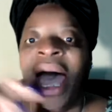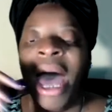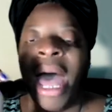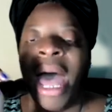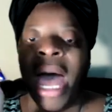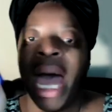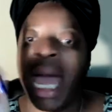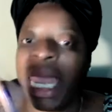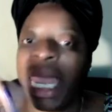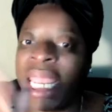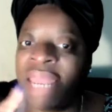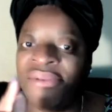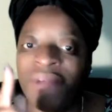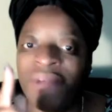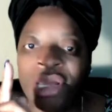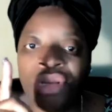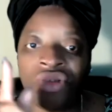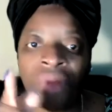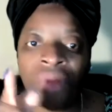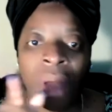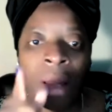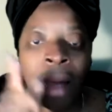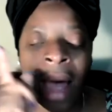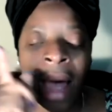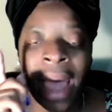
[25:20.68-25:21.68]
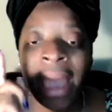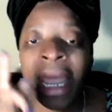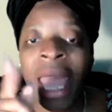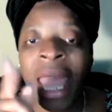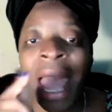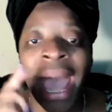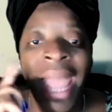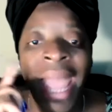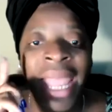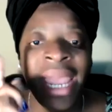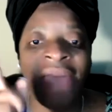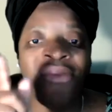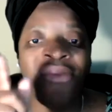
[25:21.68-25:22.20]
I even draw
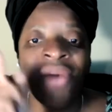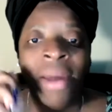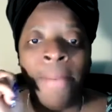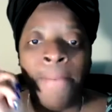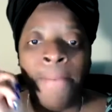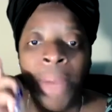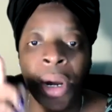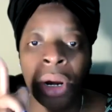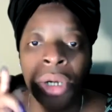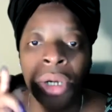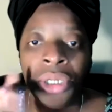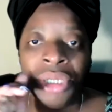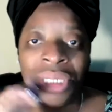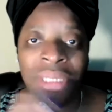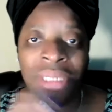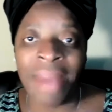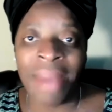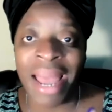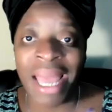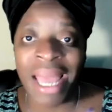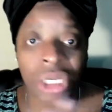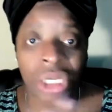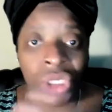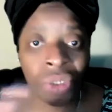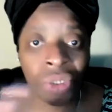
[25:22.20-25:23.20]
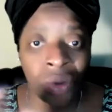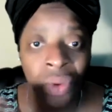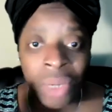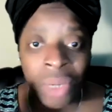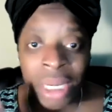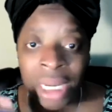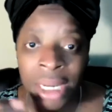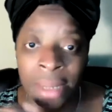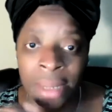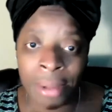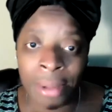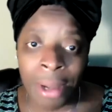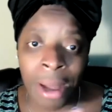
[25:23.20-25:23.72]
I even purchased my
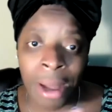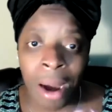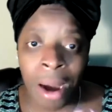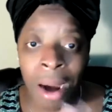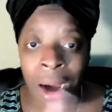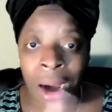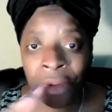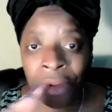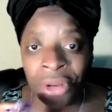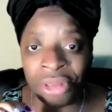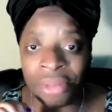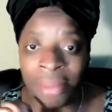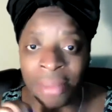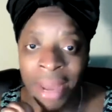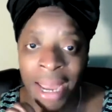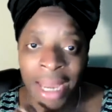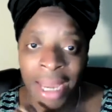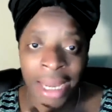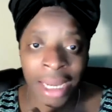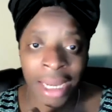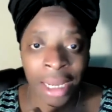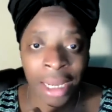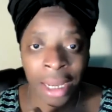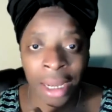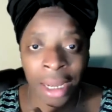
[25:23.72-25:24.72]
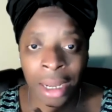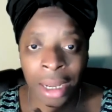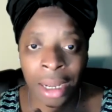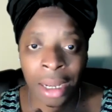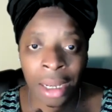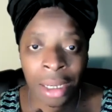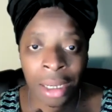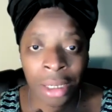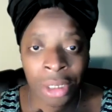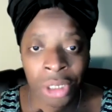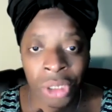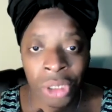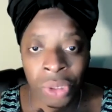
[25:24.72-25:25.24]
dream car with my
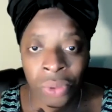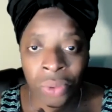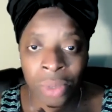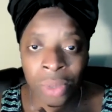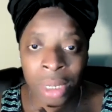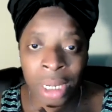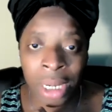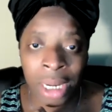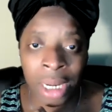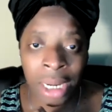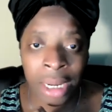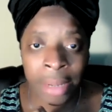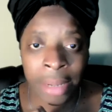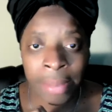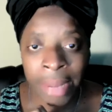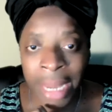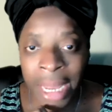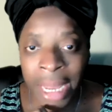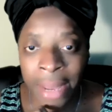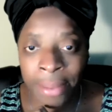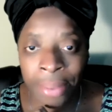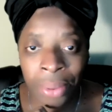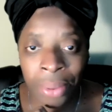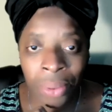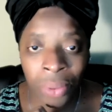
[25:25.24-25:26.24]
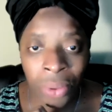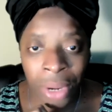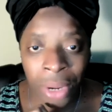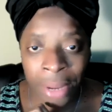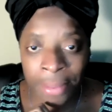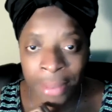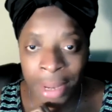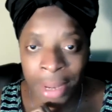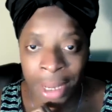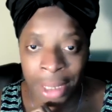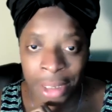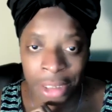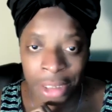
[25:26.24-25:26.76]
dream
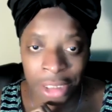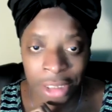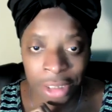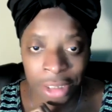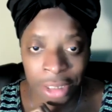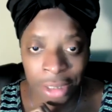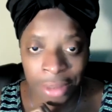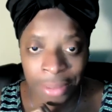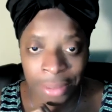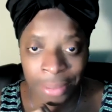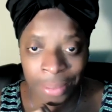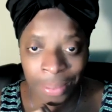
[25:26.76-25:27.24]
employments.